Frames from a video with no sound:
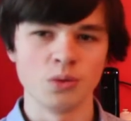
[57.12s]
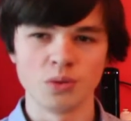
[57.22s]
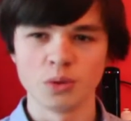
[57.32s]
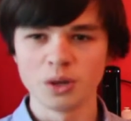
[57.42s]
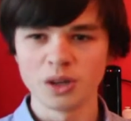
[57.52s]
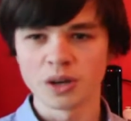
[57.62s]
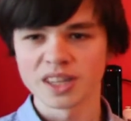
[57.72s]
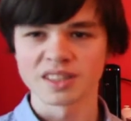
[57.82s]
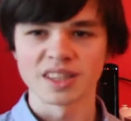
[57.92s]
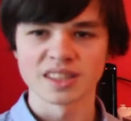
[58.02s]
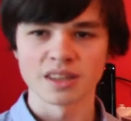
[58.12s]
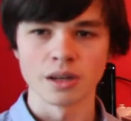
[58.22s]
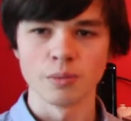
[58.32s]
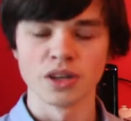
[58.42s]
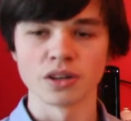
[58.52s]
the Wii U hasn't
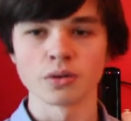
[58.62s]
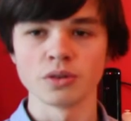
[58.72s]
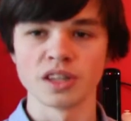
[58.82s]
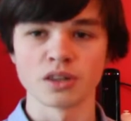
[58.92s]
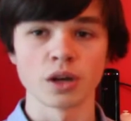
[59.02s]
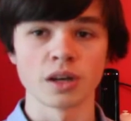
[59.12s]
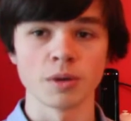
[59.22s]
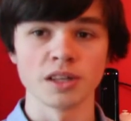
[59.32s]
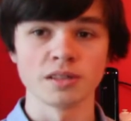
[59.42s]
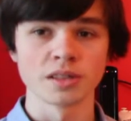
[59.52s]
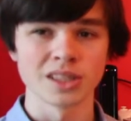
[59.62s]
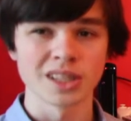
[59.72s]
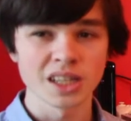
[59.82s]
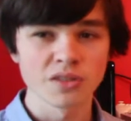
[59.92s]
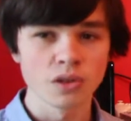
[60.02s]
necessarily been an incredibly
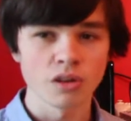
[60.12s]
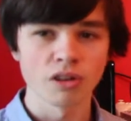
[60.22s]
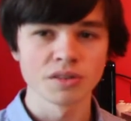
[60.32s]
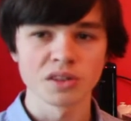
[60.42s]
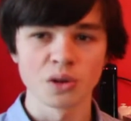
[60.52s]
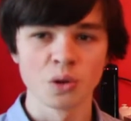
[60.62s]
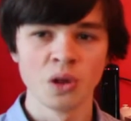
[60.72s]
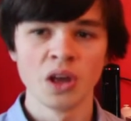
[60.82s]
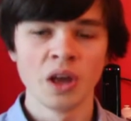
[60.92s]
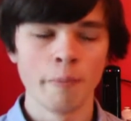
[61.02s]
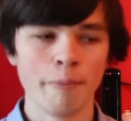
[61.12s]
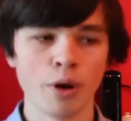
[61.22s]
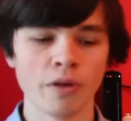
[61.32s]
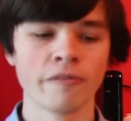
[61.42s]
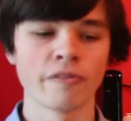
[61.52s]
successful console,
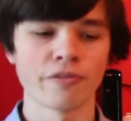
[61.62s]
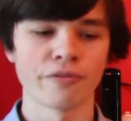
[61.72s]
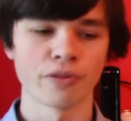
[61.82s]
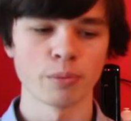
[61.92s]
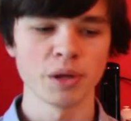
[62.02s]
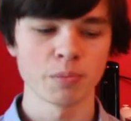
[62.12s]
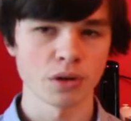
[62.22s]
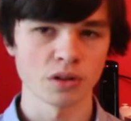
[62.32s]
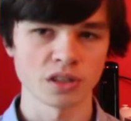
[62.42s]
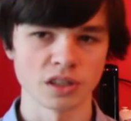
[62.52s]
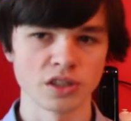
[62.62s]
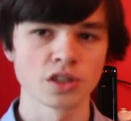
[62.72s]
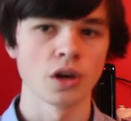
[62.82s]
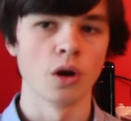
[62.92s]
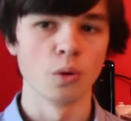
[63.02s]
but for me personally,
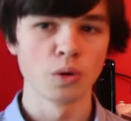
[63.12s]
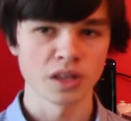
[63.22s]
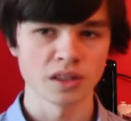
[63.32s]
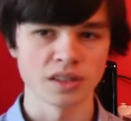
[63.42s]
just owning the